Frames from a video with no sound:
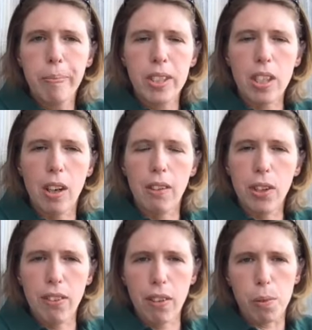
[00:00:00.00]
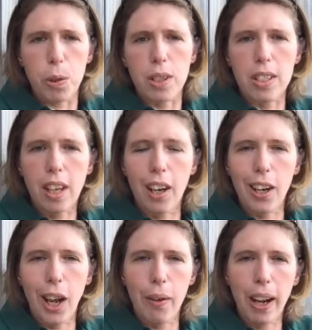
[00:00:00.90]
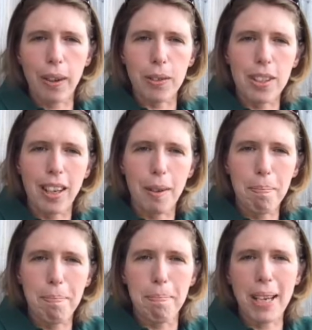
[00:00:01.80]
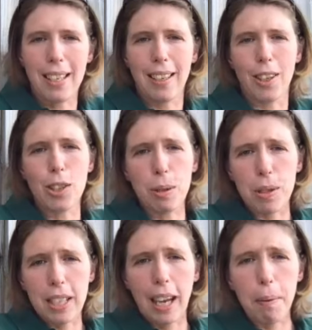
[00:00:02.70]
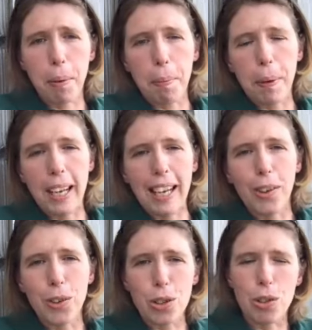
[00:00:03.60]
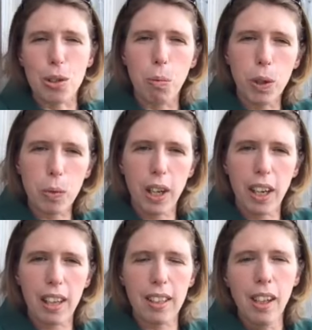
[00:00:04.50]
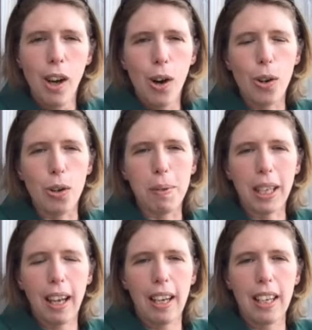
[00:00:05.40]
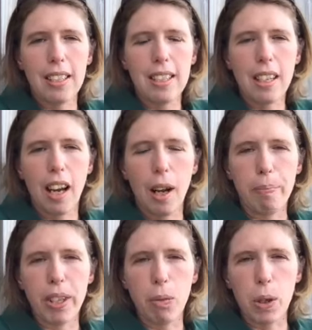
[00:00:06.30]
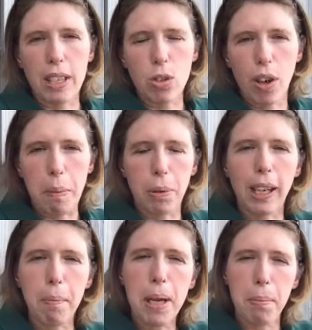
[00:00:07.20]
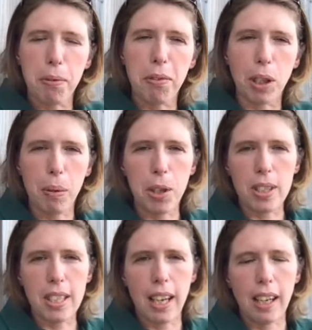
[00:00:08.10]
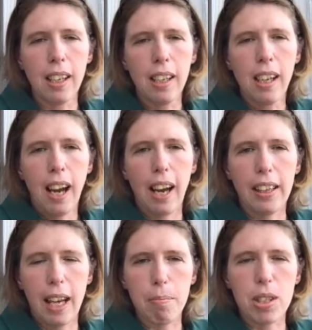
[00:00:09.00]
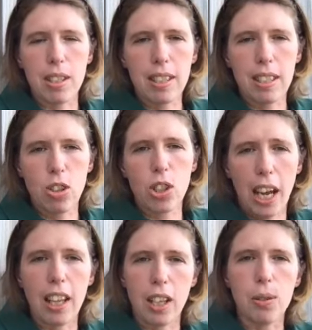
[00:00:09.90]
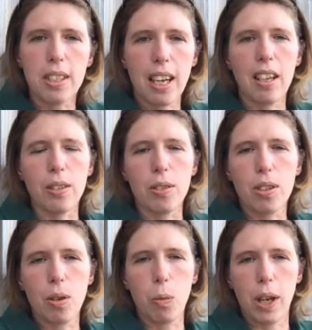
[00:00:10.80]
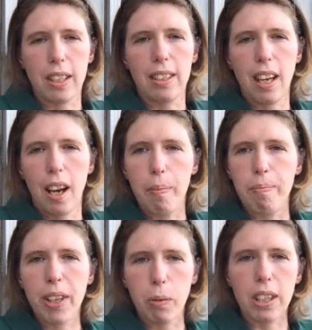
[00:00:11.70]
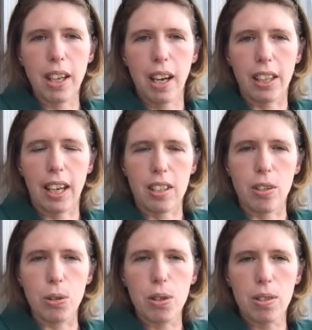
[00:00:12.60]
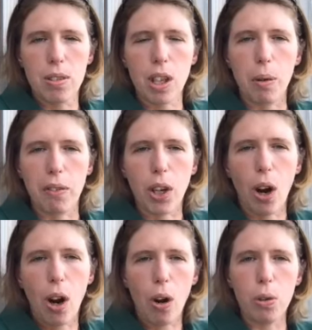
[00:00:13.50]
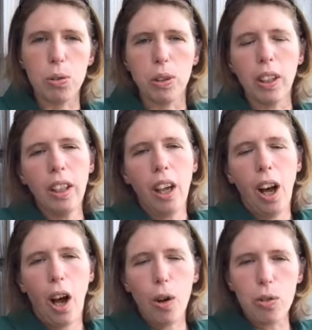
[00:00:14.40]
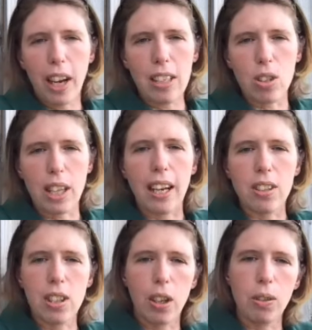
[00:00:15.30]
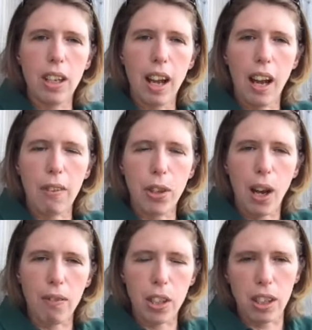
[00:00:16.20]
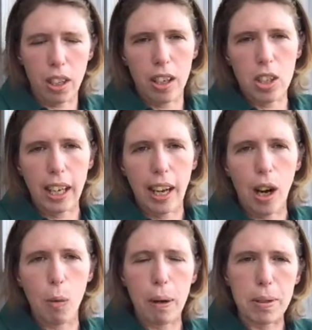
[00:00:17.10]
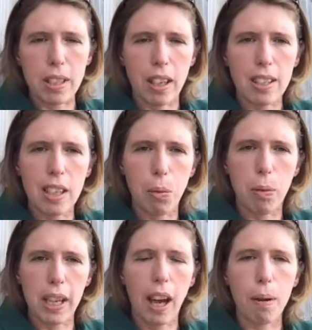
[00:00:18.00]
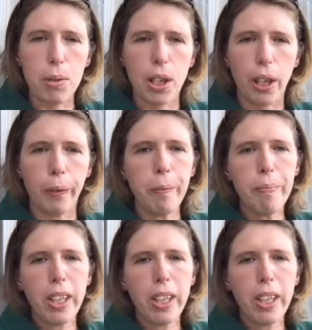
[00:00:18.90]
So if you've ever wanted to kind of know how to make a Christmas cake properly, or do some woodwork or mechanics, we try and bring in people from the community and them to share those skills with other adults. So we've got a whole range there. So if you can kind of check out our website and see what we get up to.